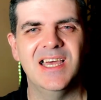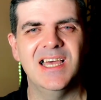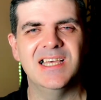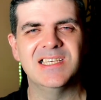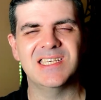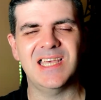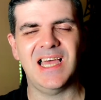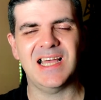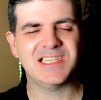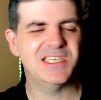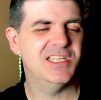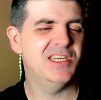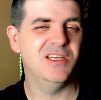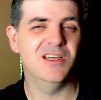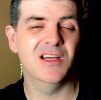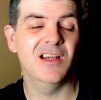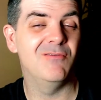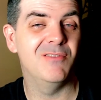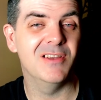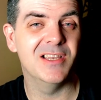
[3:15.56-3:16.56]
is actually
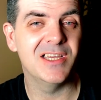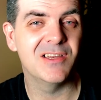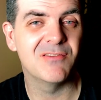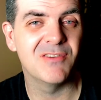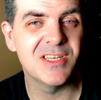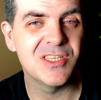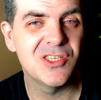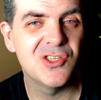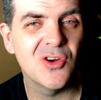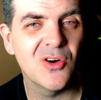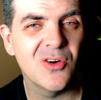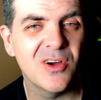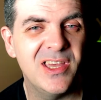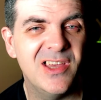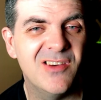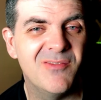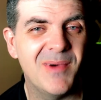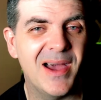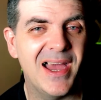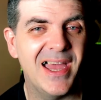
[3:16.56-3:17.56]
a really great joy
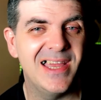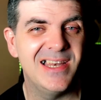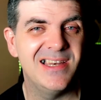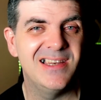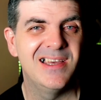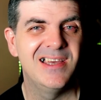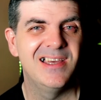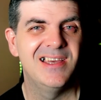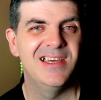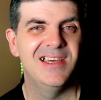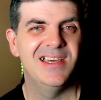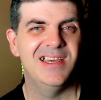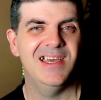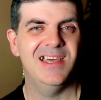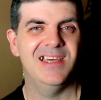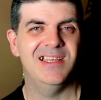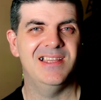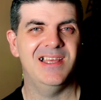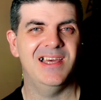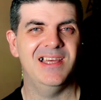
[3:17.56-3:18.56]
of mine
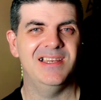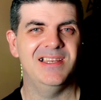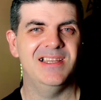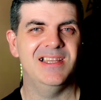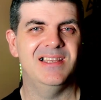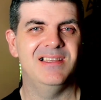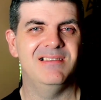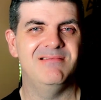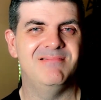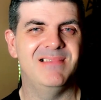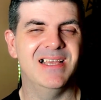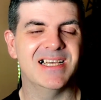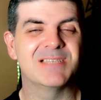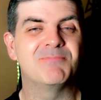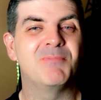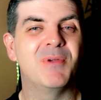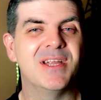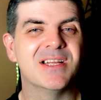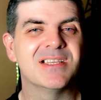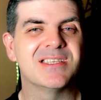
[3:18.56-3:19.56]
in, in, in
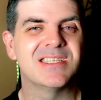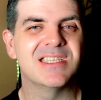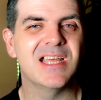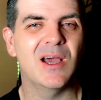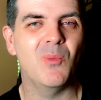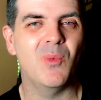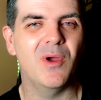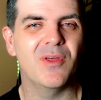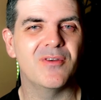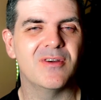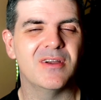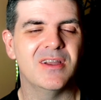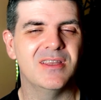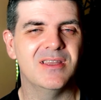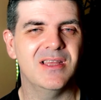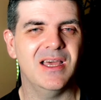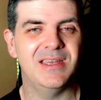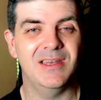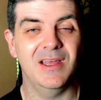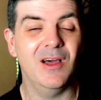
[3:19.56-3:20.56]
experiencing that with her
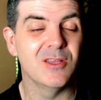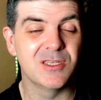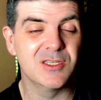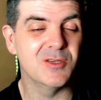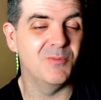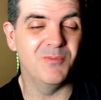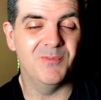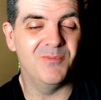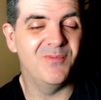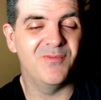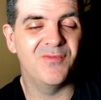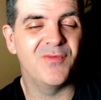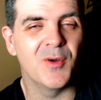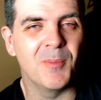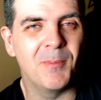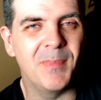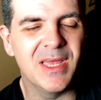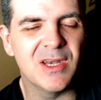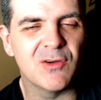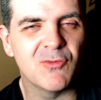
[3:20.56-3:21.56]
and, and also for
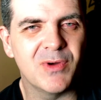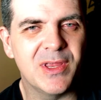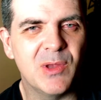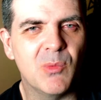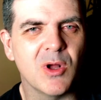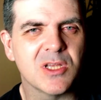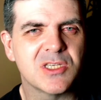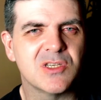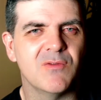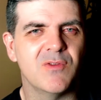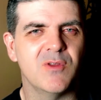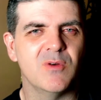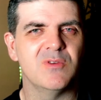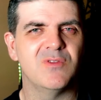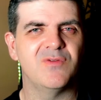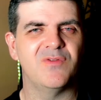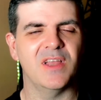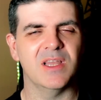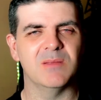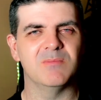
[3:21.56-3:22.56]
being a rewatch of those
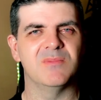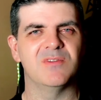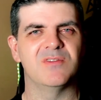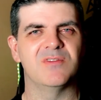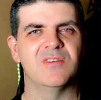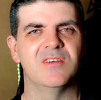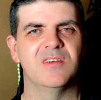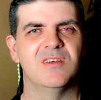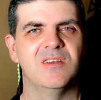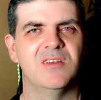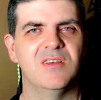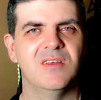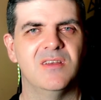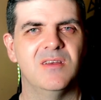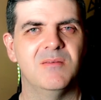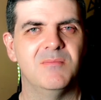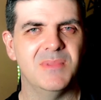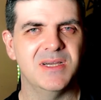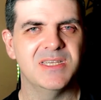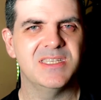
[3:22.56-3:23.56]
films
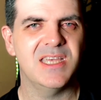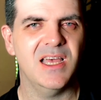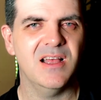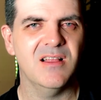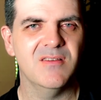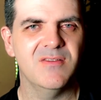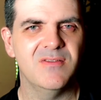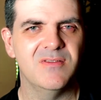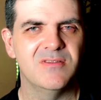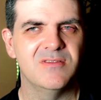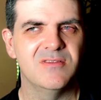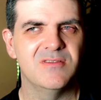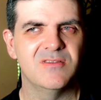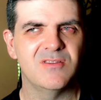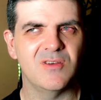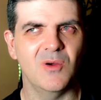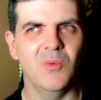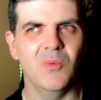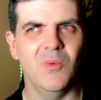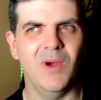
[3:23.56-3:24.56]
myself.
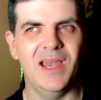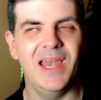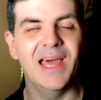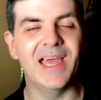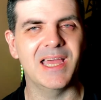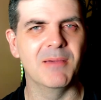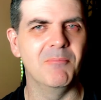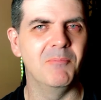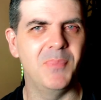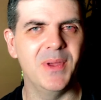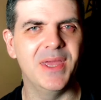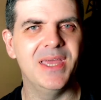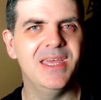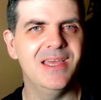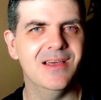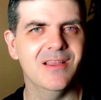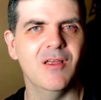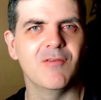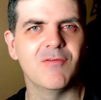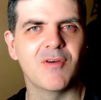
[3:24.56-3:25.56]
So while I can be
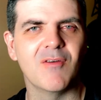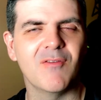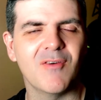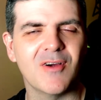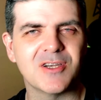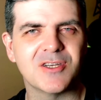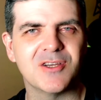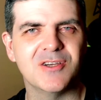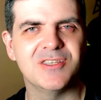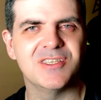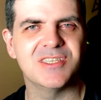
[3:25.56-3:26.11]
a lover of art house